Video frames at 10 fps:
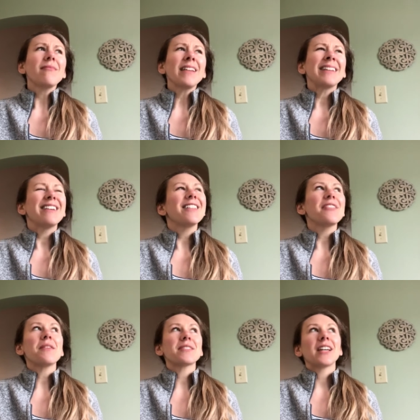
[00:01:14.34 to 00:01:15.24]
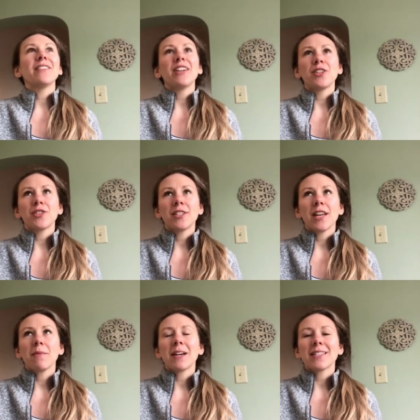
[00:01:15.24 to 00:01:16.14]
And I thought that was kind of
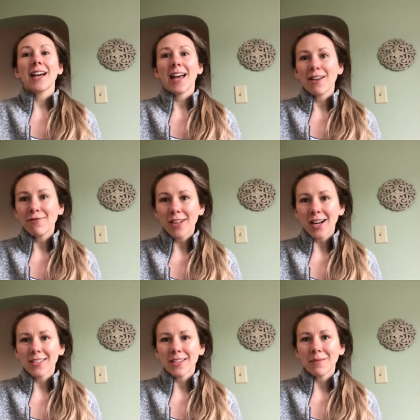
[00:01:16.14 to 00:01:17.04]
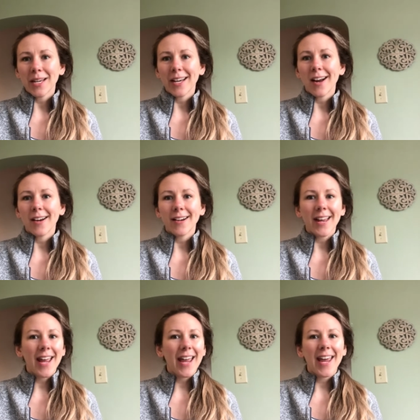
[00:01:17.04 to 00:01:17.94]
interesting because I have phlox in my yard
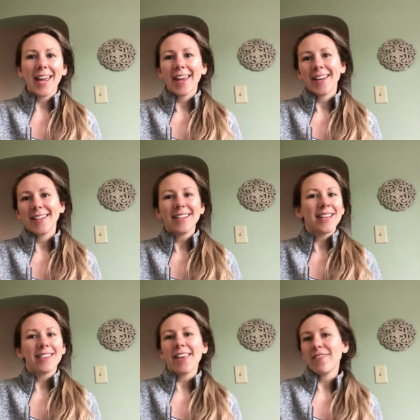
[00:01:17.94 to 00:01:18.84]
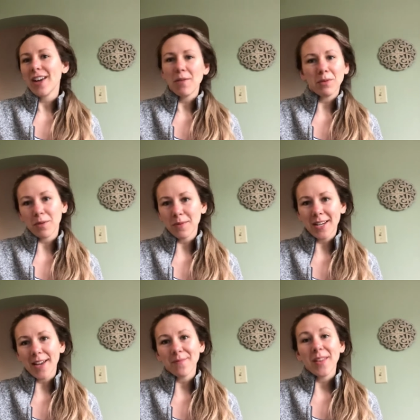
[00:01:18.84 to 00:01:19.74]
and they've not bloomed
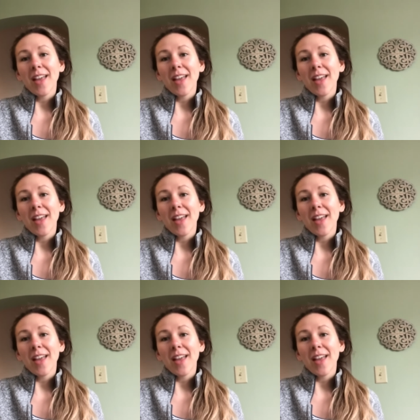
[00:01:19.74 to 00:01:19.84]
yet.